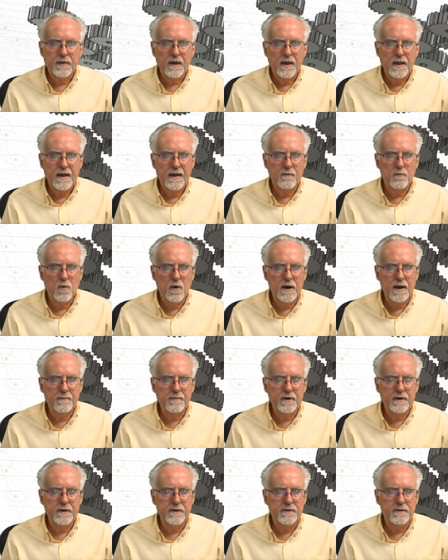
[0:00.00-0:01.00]
And what I'm
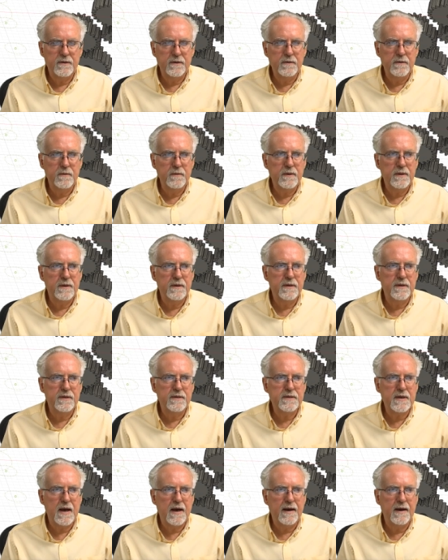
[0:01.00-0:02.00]
going to do
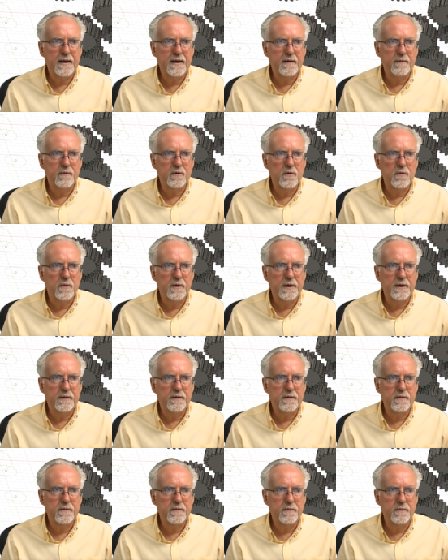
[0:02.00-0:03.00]
is I am going
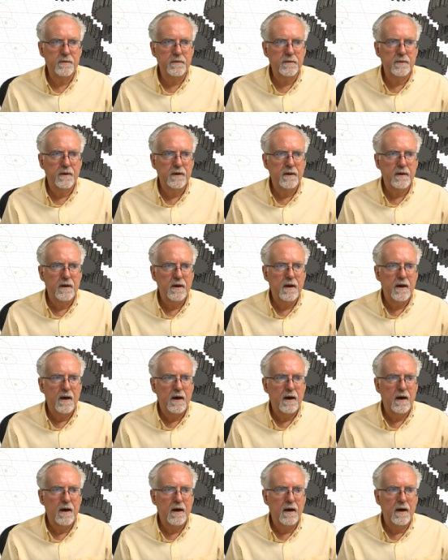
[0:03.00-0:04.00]
to
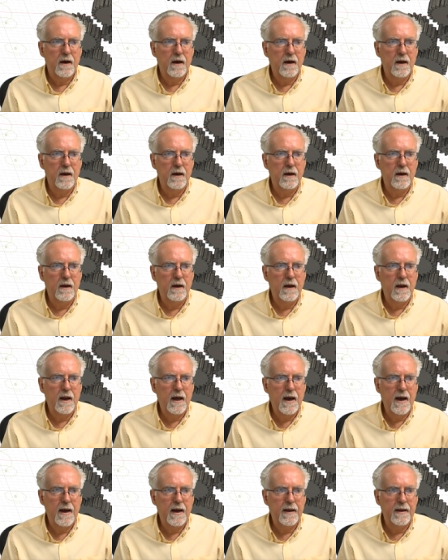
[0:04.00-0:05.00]

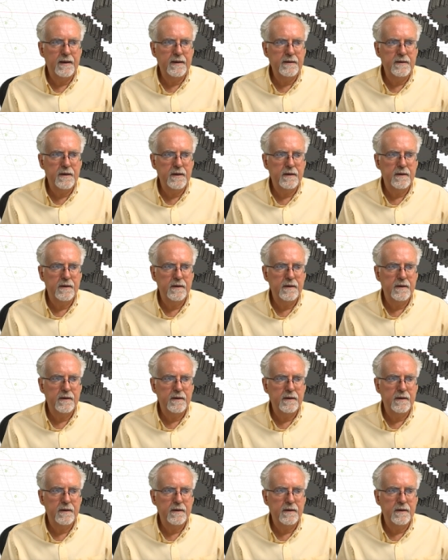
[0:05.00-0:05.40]
align,